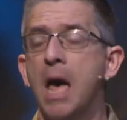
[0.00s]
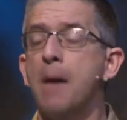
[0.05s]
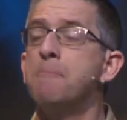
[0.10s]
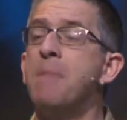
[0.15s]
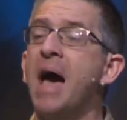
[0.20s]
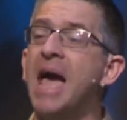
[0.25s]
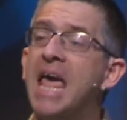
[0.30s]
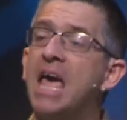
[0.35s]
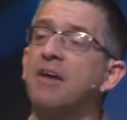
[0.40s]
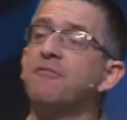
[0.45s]

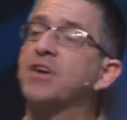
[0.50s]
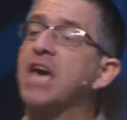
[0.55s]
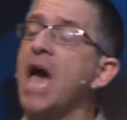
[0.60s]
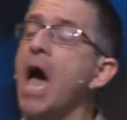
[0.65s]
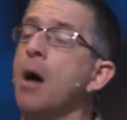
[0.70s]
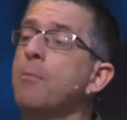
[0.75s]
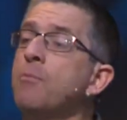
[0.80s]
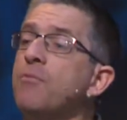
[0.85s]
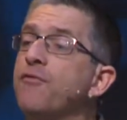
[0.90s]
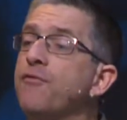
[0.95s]
may have
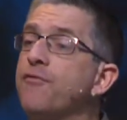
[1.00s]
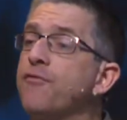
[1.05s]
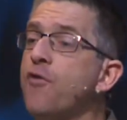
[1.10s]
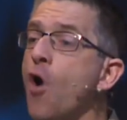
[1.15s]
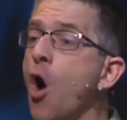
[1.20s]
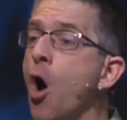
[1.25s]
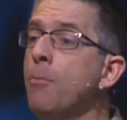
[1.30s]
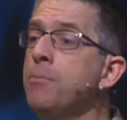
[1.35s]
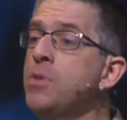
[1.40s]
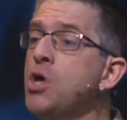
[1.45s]
come
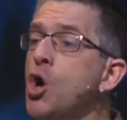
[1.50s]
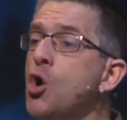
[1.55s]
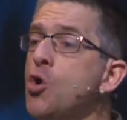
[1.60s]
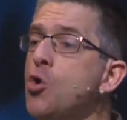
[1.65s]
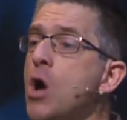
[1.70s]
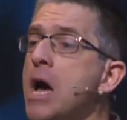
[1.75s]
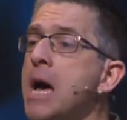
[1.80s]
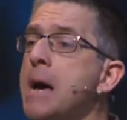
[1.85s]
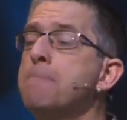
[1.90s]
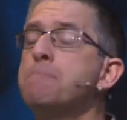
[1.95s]
from
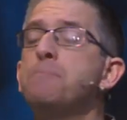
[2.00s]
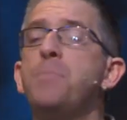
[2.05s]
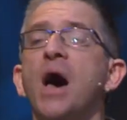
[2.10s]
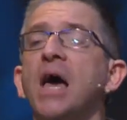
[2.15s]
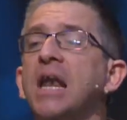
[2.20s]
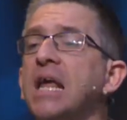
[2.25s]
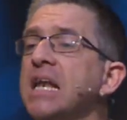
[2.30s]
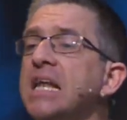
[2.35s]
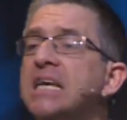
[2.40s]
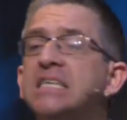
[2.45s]
you,
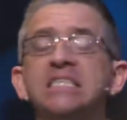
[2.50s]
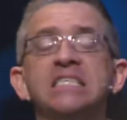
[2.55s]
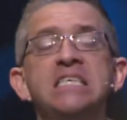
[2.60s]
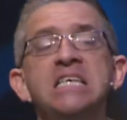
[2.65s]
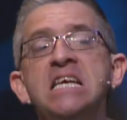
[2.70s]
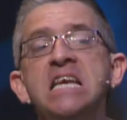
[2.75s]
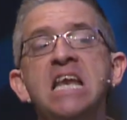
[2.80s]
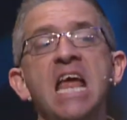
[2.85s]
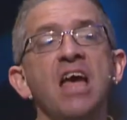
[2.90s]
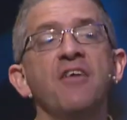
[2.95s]
but it is
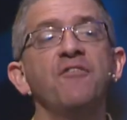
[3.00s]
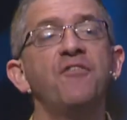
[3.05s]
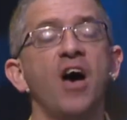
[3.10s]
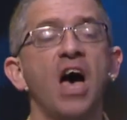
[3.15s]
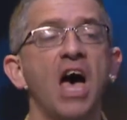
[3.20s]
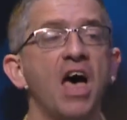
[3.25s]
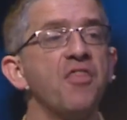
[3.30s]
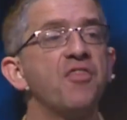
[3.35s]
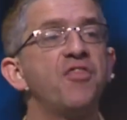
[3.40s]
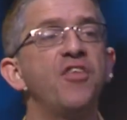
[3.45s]

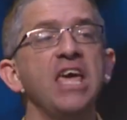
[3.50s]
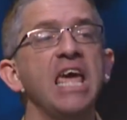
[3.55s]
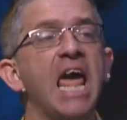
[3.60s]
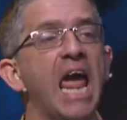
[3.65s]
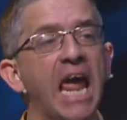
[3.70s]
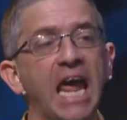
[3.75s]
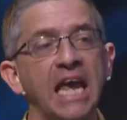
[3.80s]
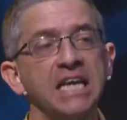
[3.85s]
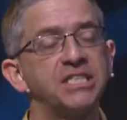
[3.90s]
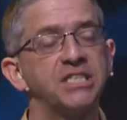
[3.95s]
never the
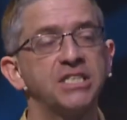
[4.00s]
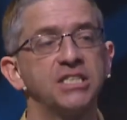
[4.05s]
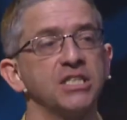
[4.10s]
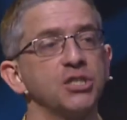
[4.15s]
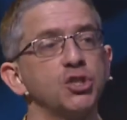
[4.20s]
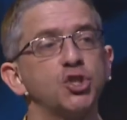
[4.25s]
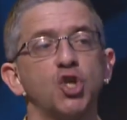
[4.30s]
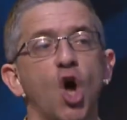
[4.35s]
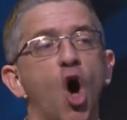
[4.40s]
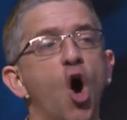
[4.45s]

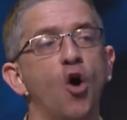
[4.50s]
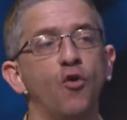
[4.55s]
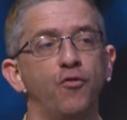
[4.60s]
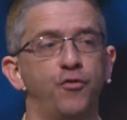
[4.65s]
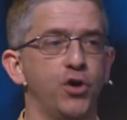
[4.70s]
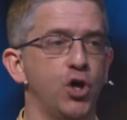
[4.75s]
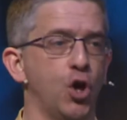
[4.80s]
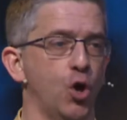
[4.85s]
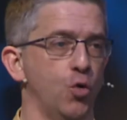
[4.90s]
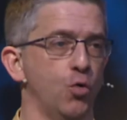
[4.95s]
essence
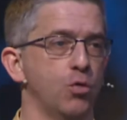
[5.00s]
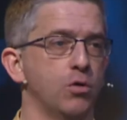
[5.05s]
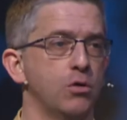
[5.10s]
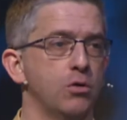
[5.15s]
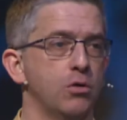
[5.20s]
of you.